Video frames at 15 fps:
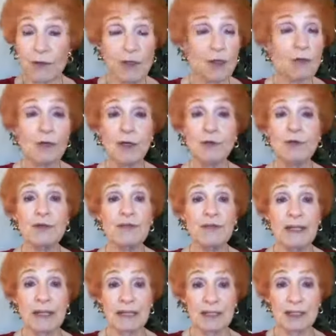don't go to
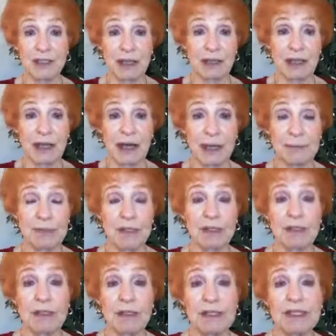the next shiny
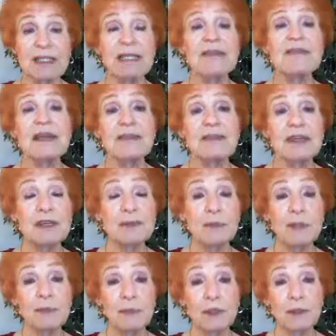object. See that this
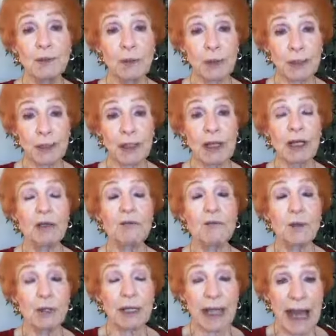one will work and
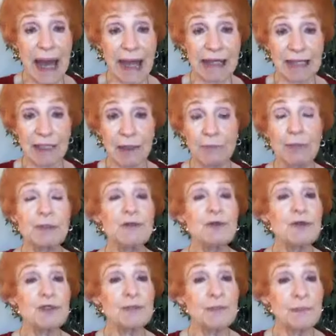work at it. Put
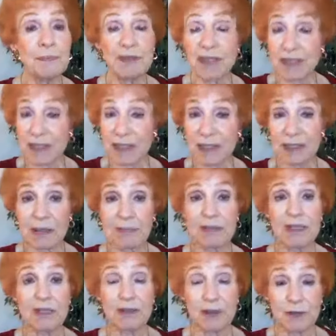those
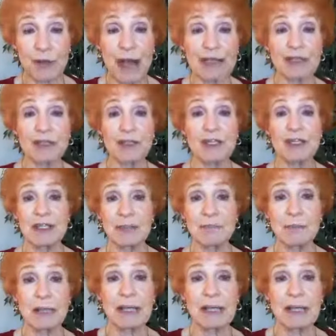systems and strategies in